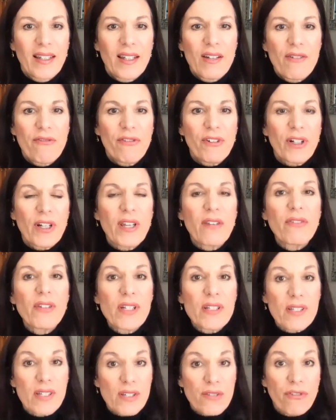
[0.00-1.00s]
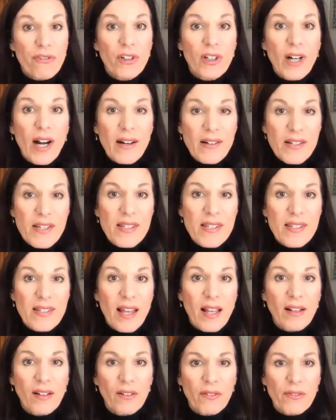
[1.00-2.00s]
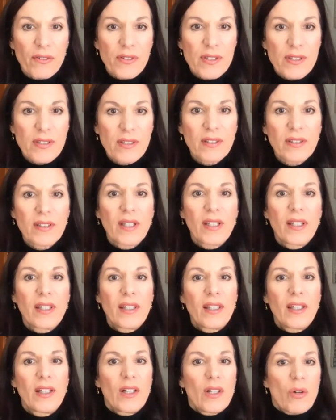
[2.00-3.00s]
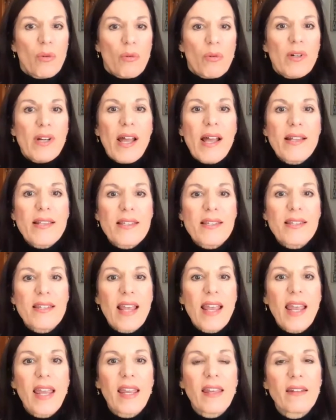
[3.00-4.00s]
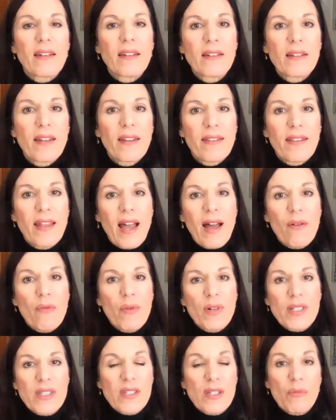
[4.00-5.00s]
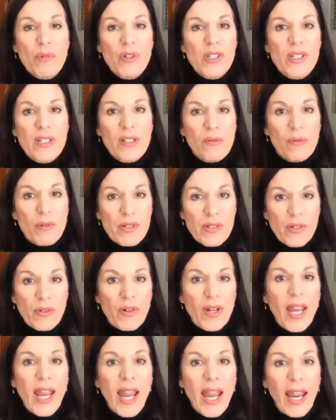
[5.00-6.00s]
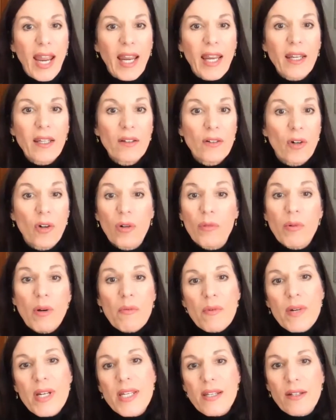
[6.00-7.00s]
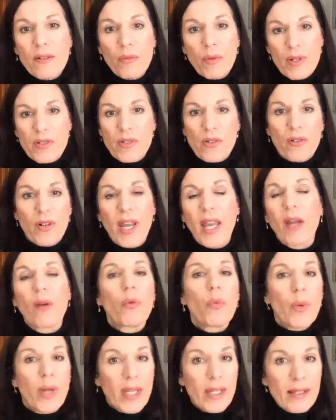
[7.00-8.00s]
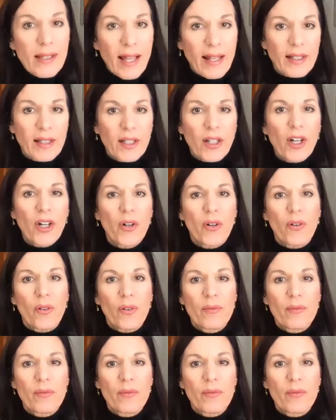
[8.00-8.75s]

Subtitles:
Forgiveness is for ourselves. We're not saying that what someone did was okay or what we did was okay. We let it go.